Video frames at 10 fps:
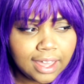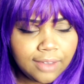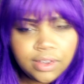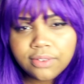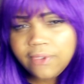
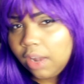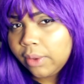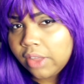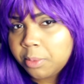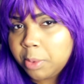if you're
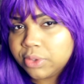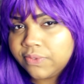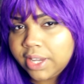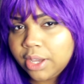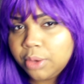following other people's
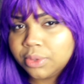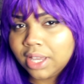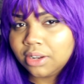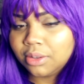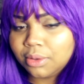videos
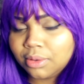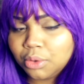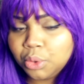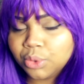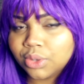and
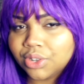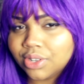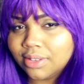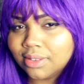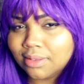Google
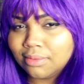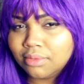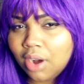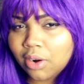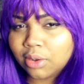searches
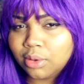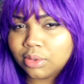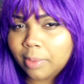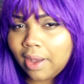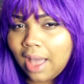and
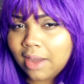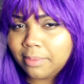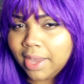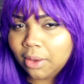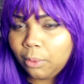articles about how to
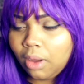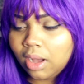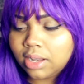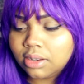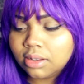make a
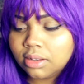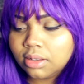wand,